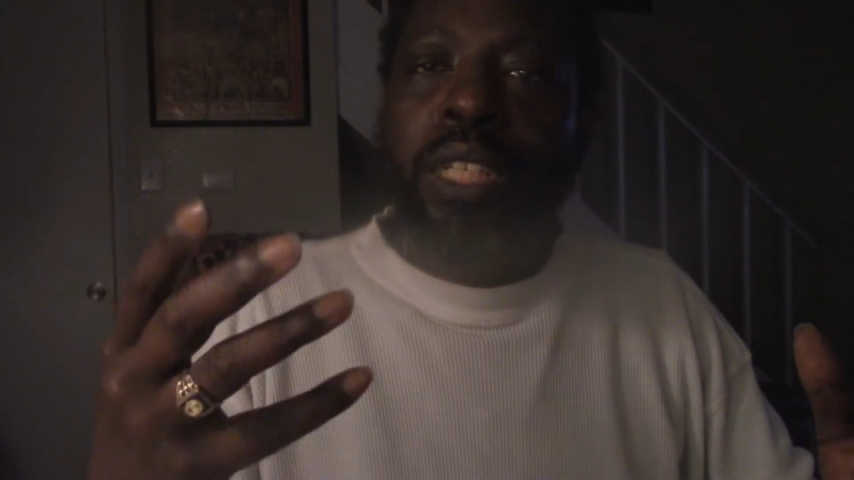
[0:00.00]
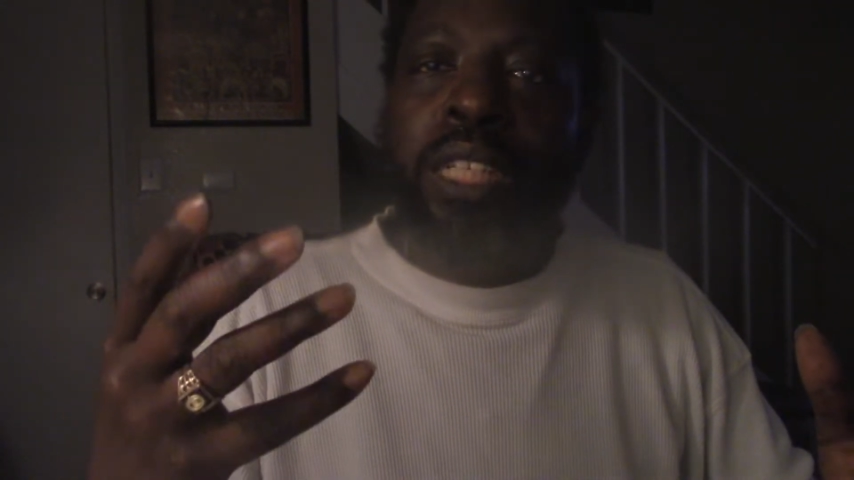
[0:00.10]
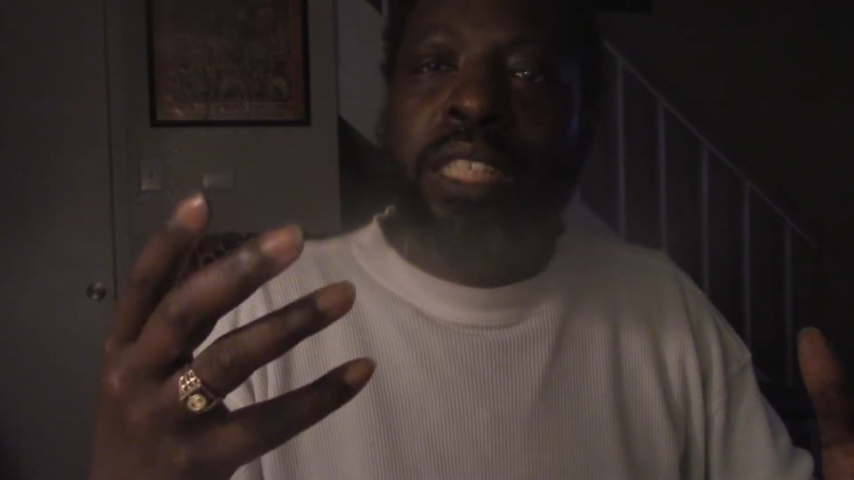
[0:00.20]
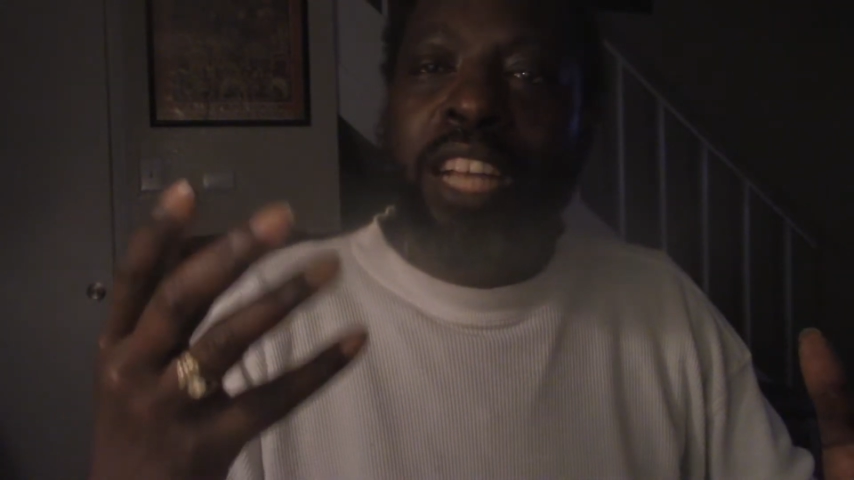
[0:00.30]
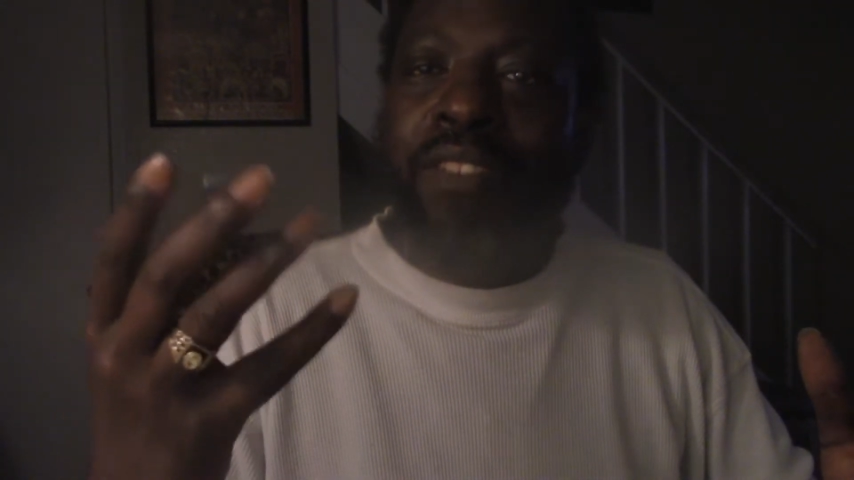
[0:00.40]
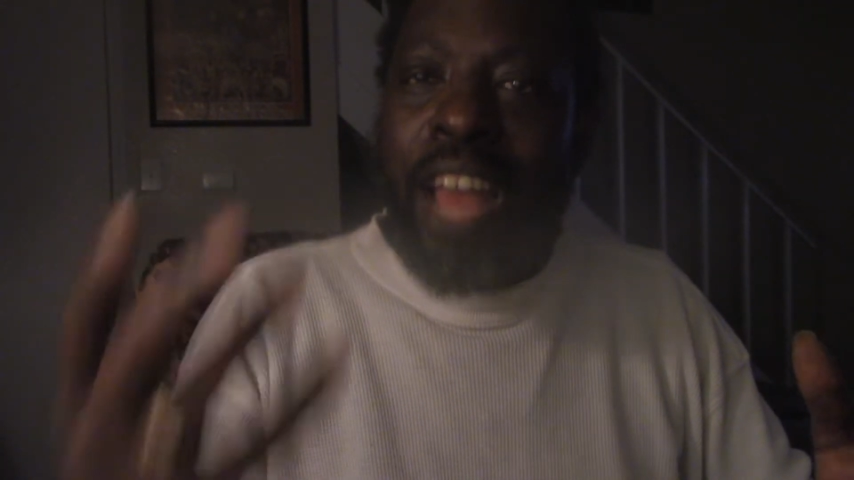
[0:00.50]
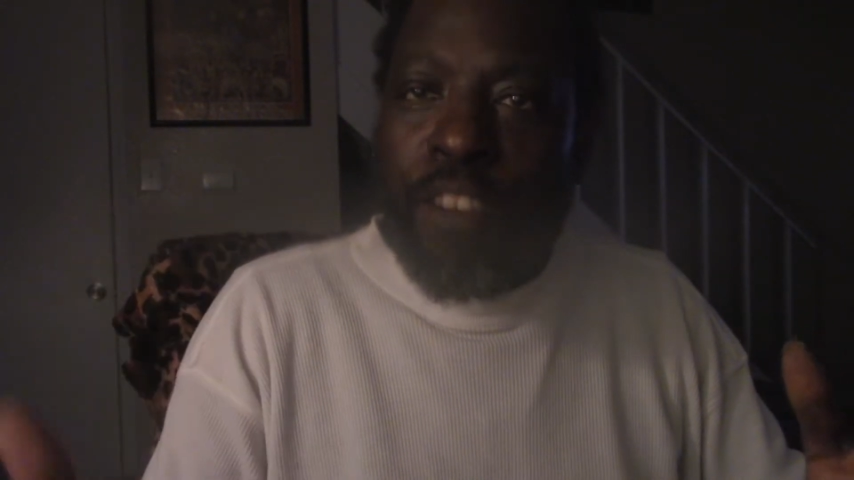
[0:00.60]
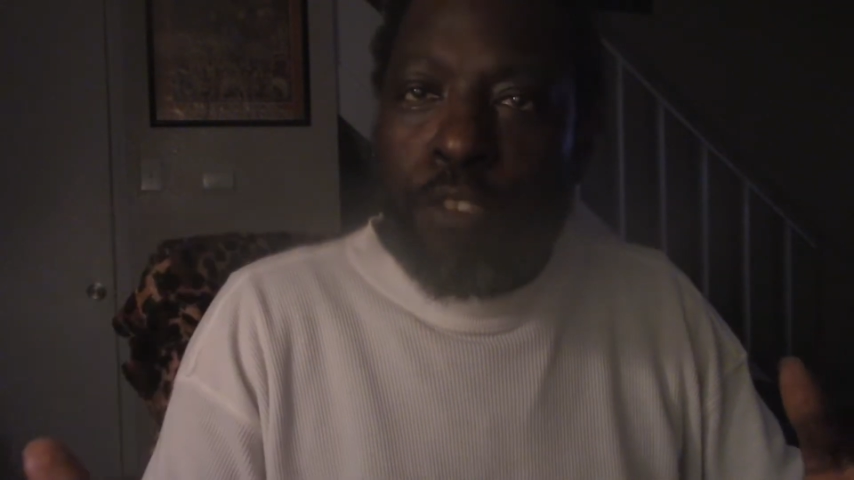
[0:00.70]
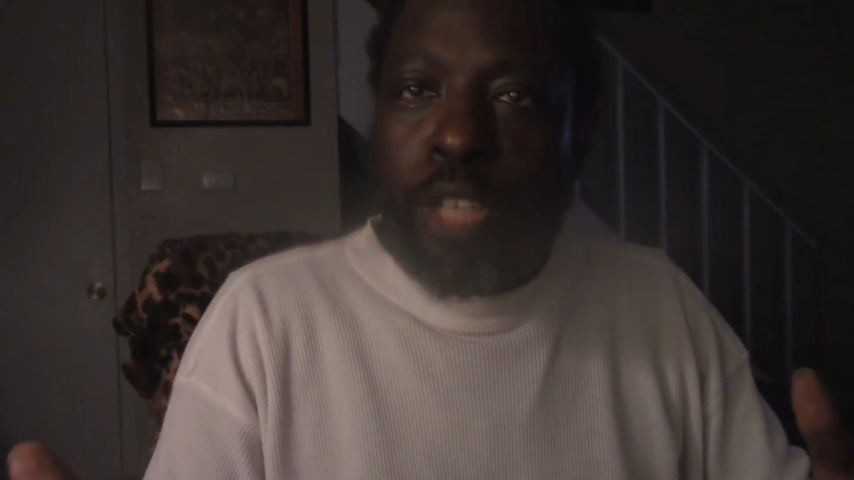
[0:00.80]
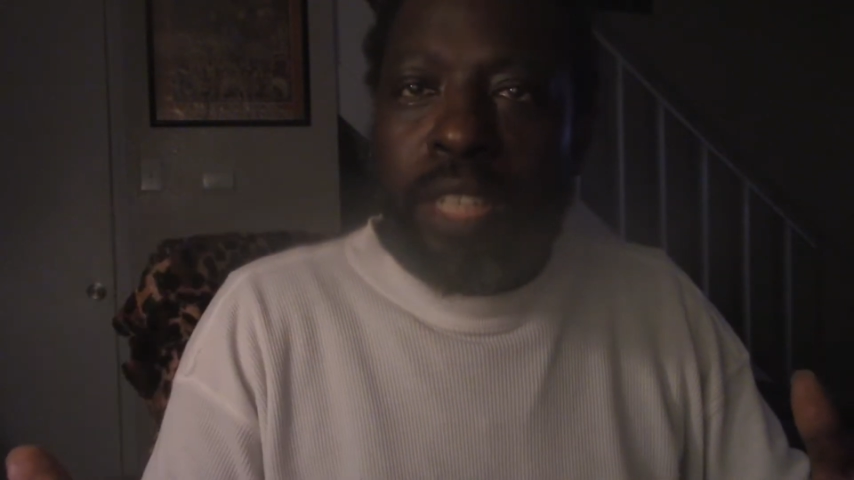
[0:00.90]
is of
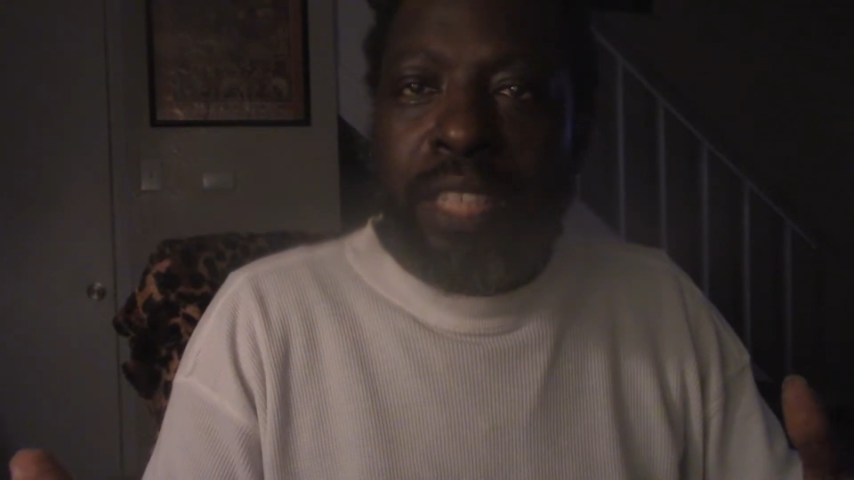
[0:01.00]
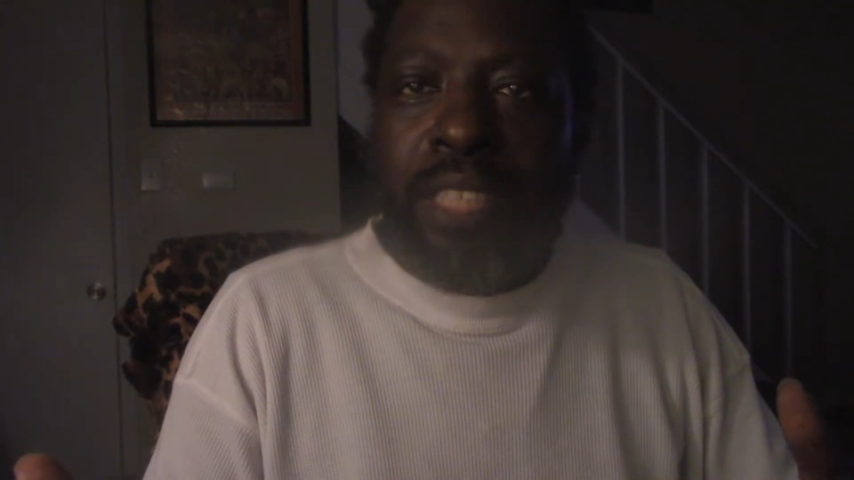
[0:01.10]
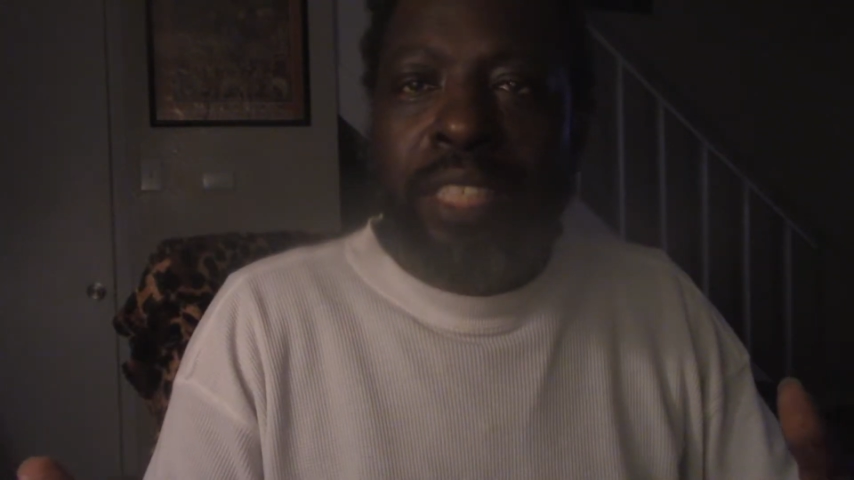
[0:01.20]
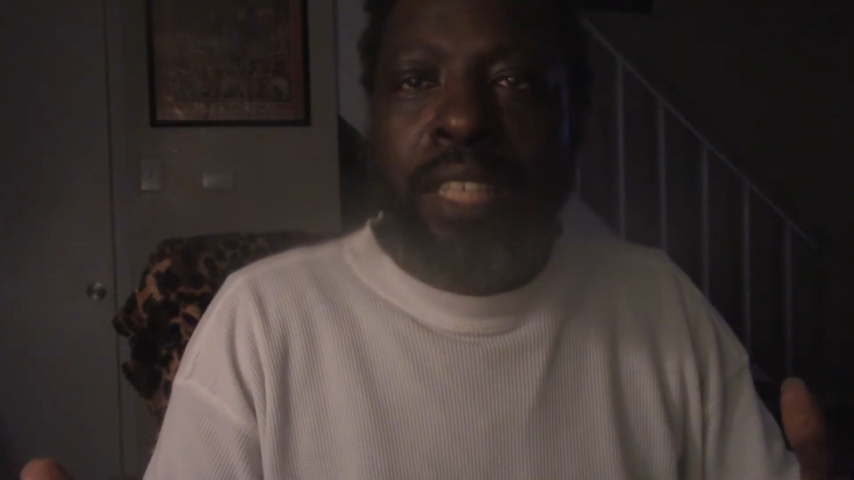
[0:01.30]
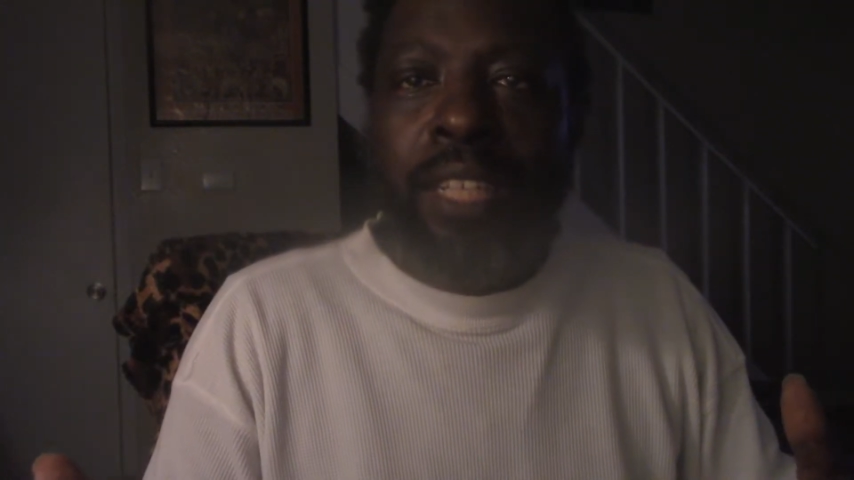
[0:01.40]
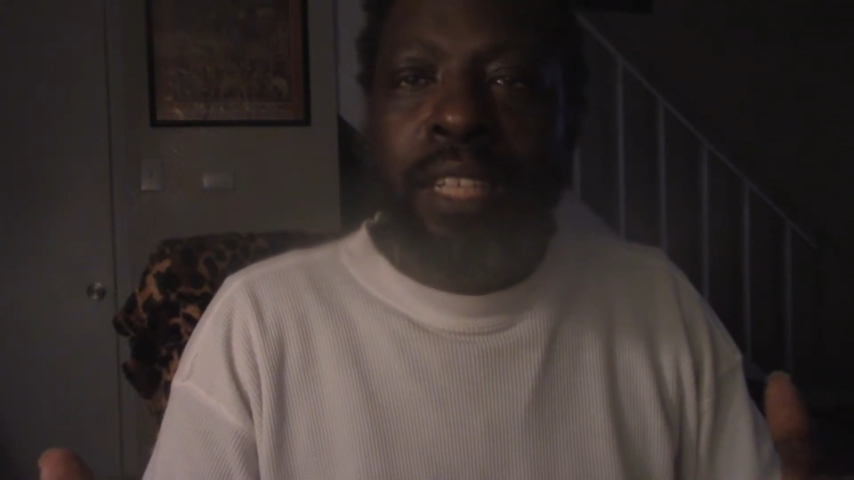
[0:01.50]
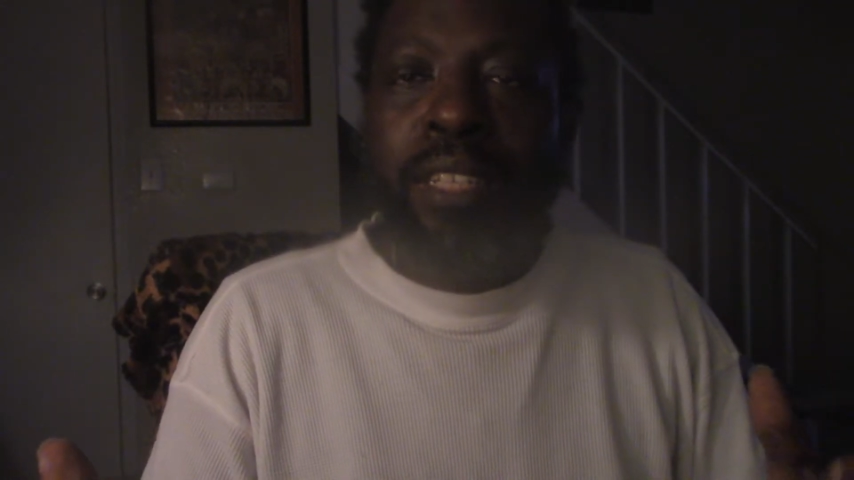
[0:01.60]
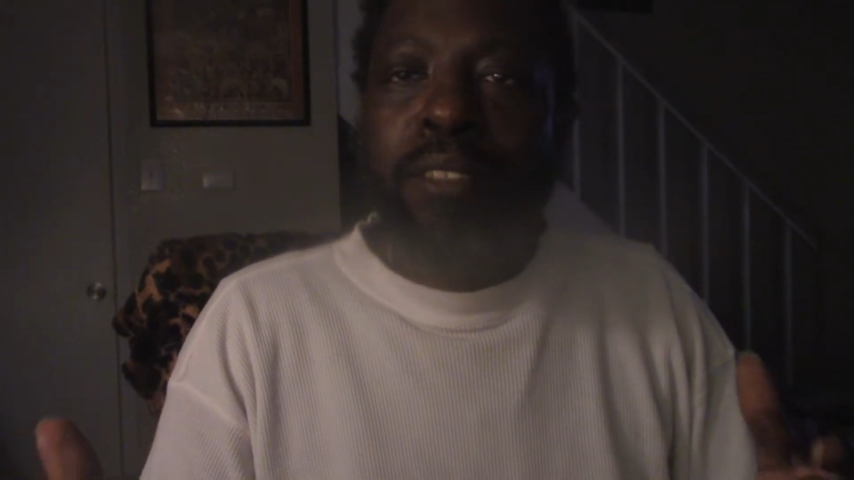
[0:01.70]
African descent,